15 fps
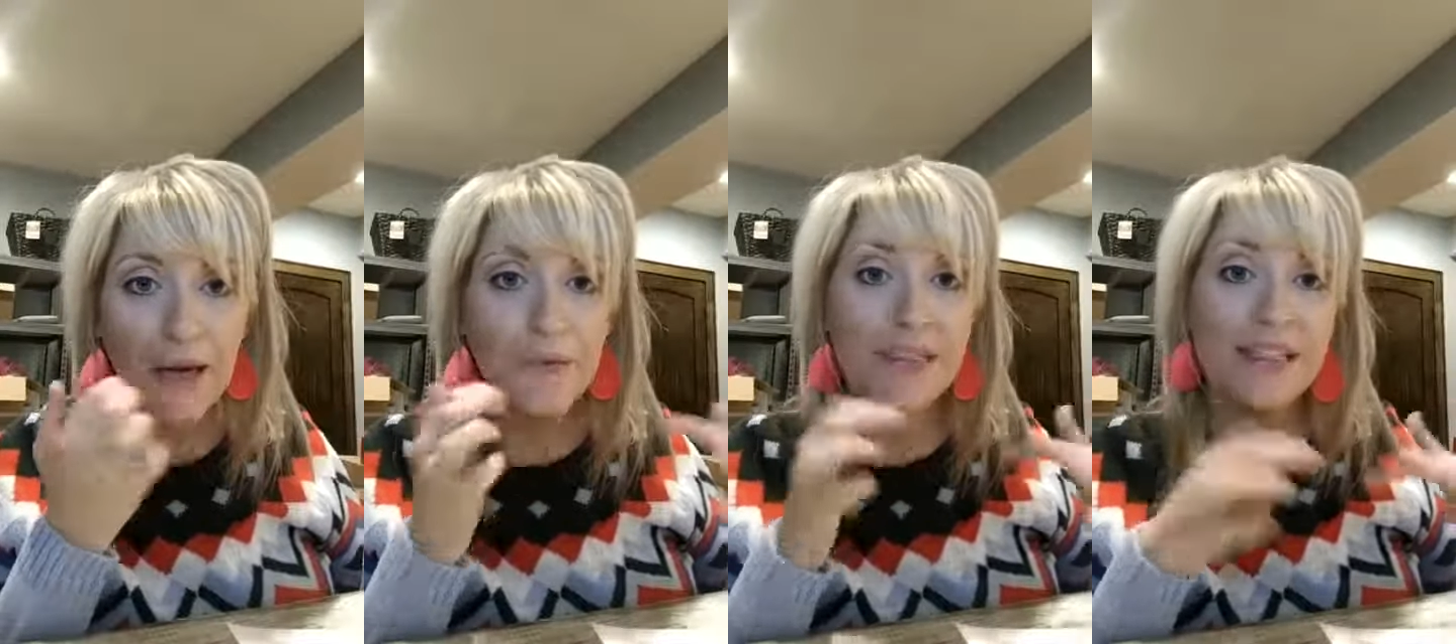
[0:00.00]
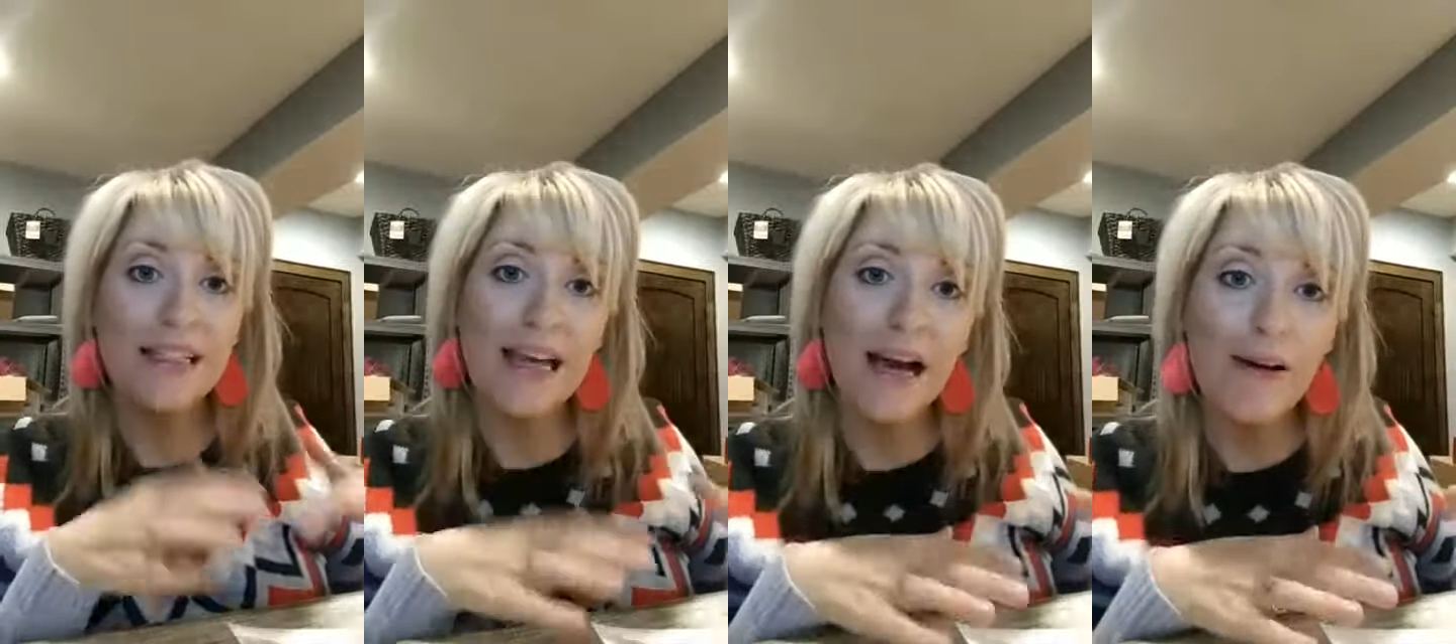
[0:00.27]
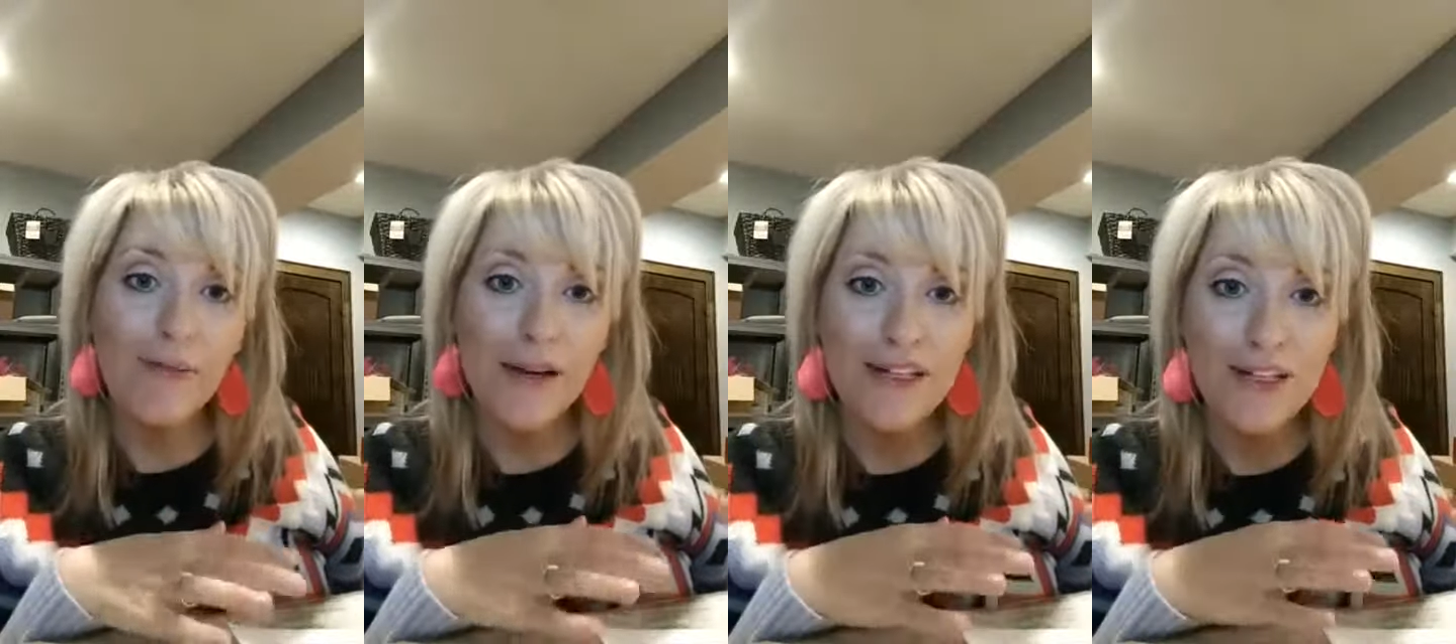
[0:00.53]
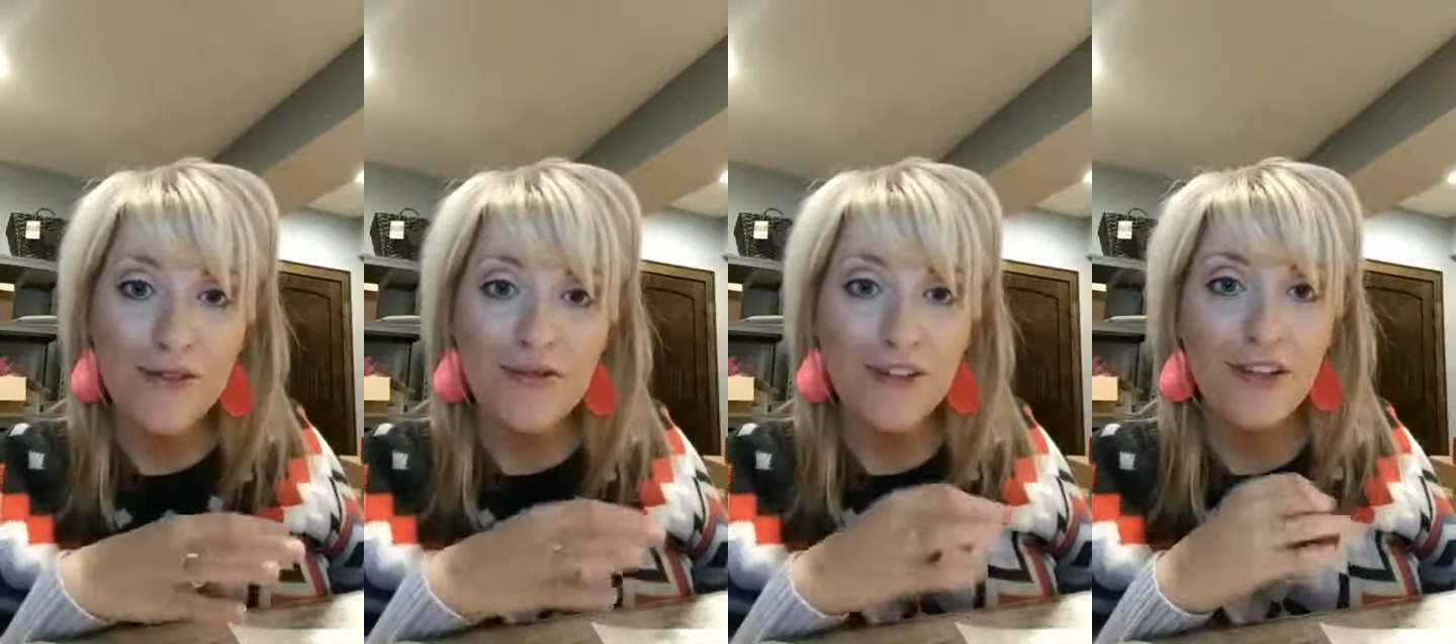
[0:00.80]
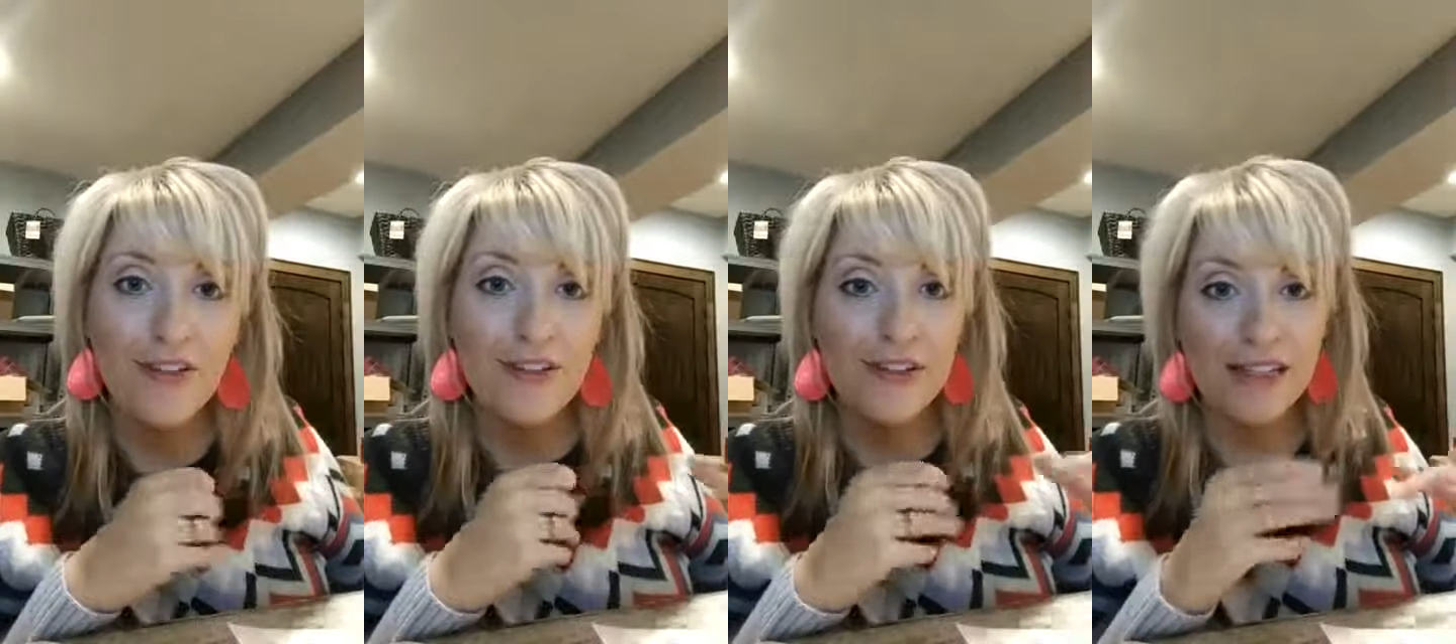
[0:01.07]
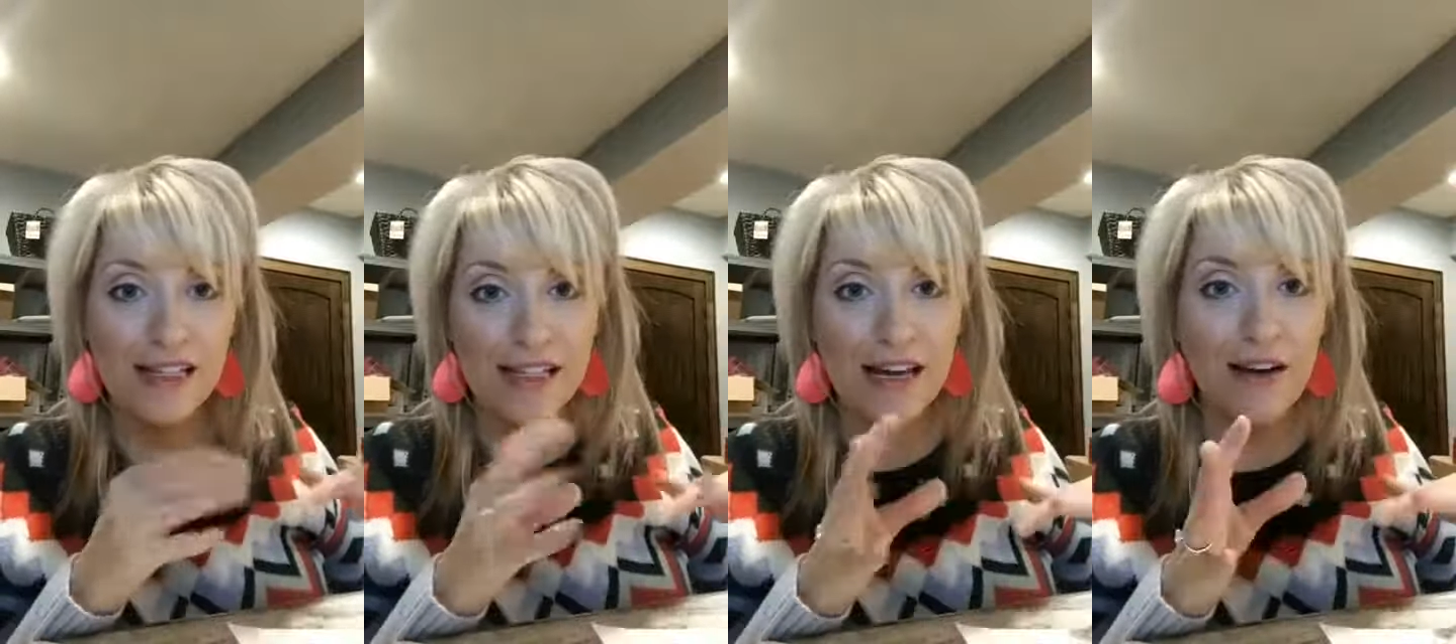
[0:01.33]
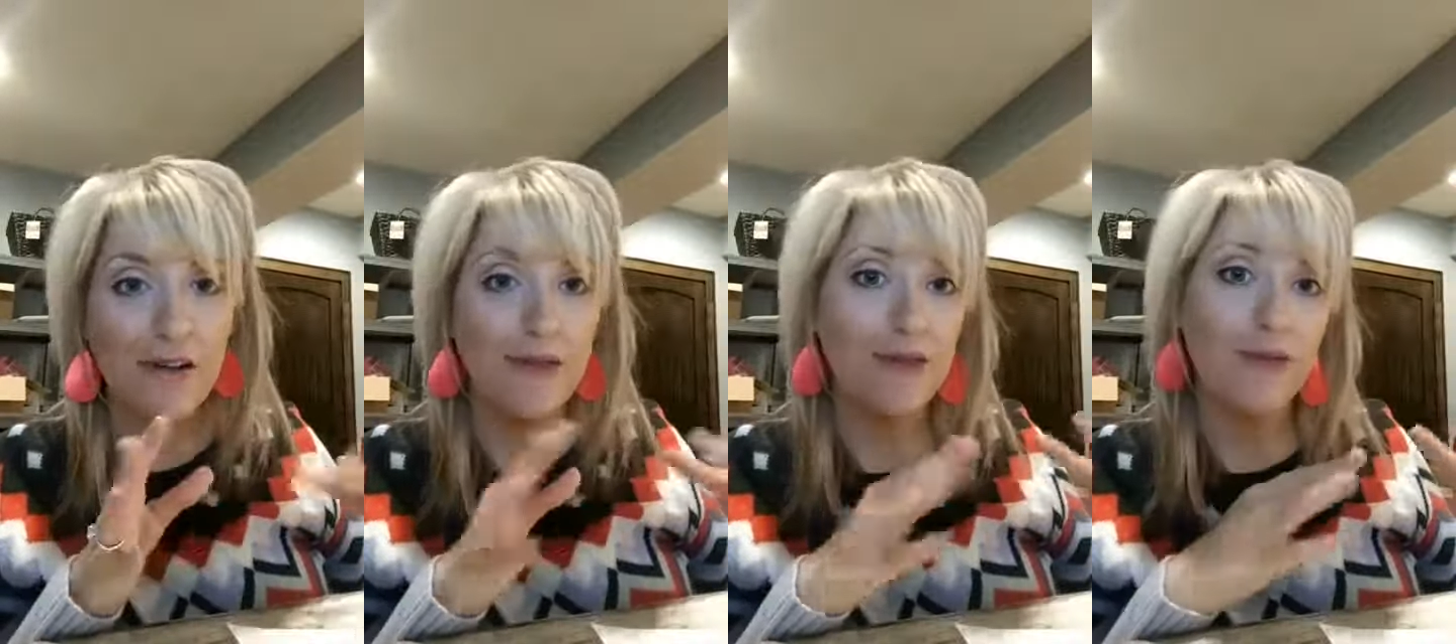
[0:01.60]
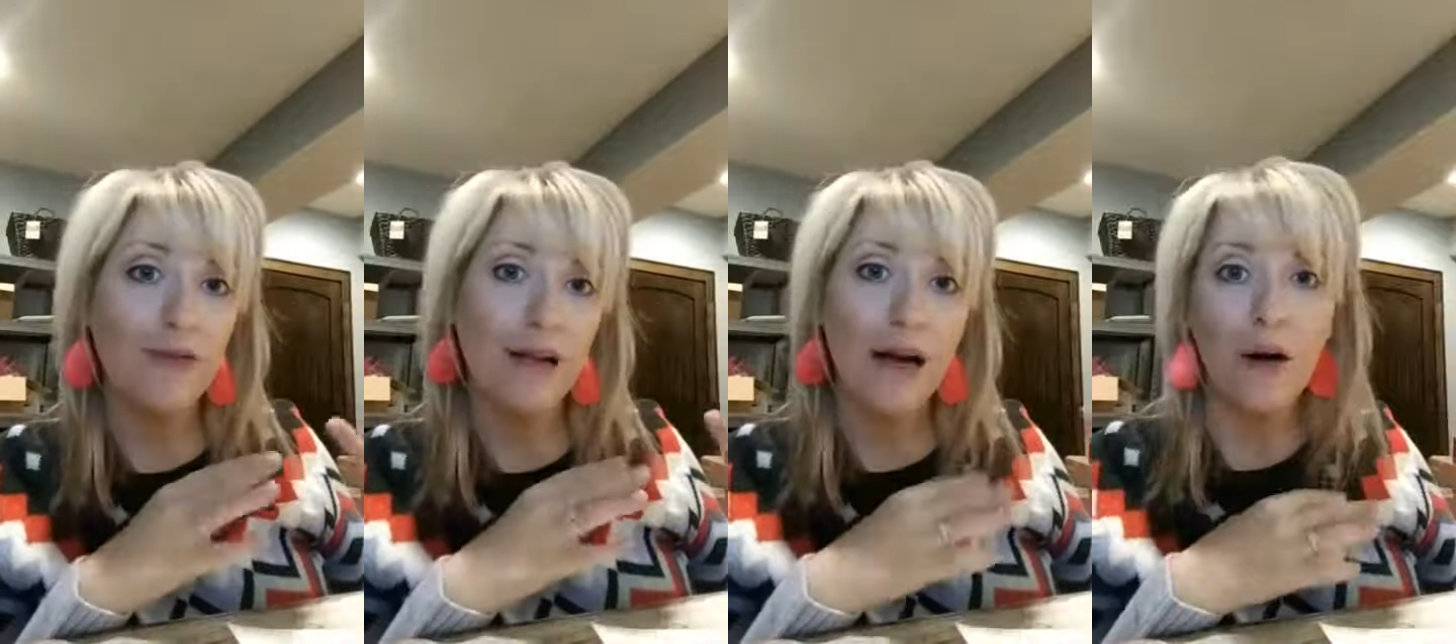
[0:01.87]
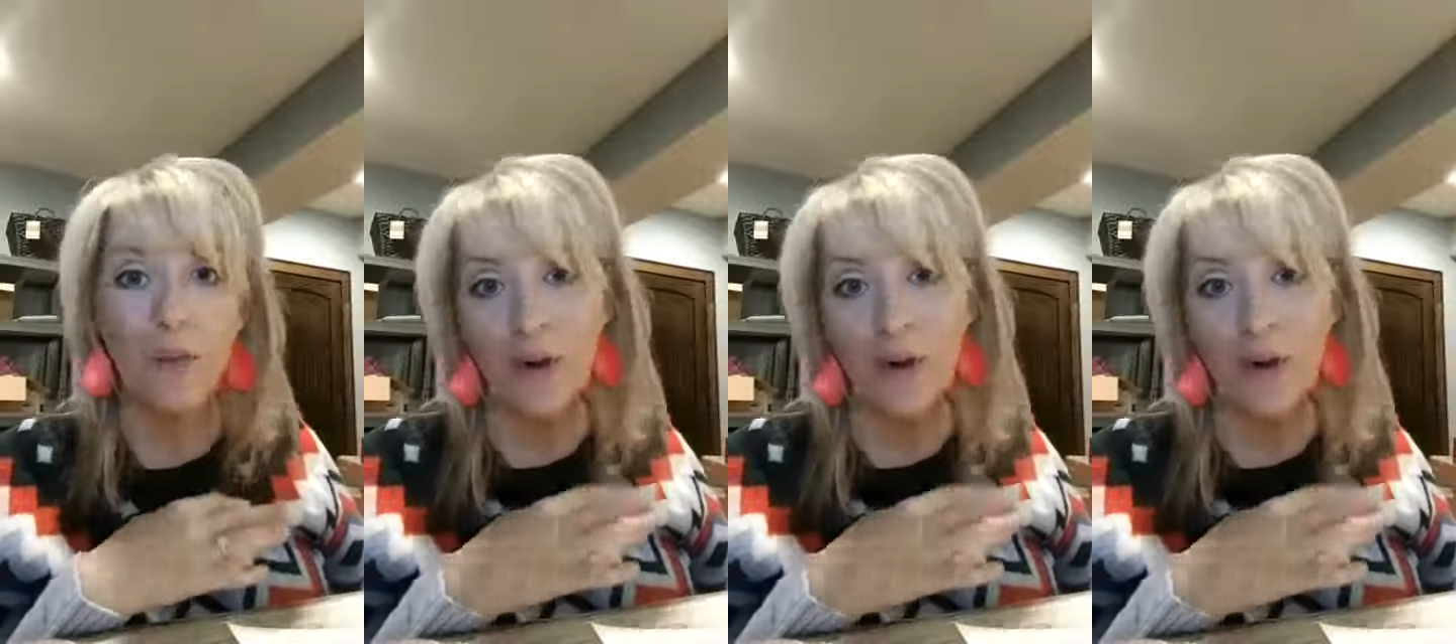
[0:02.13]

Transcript: See how it makes you feel, see how